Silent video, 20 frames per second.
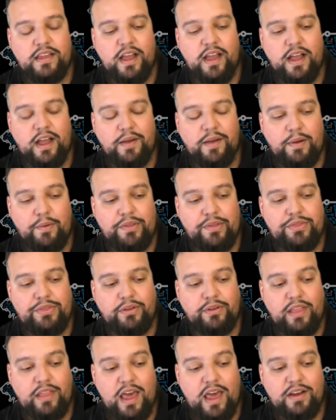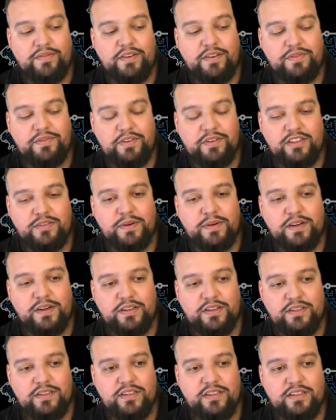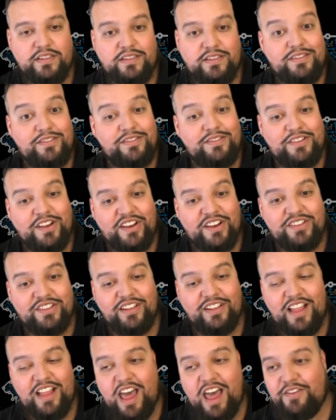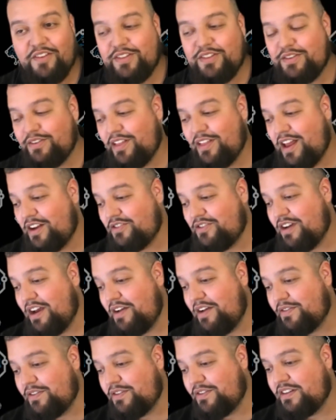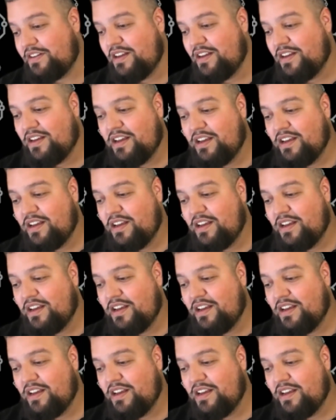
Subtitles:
I went through a lot of different experiences. I went through a lot of drivers.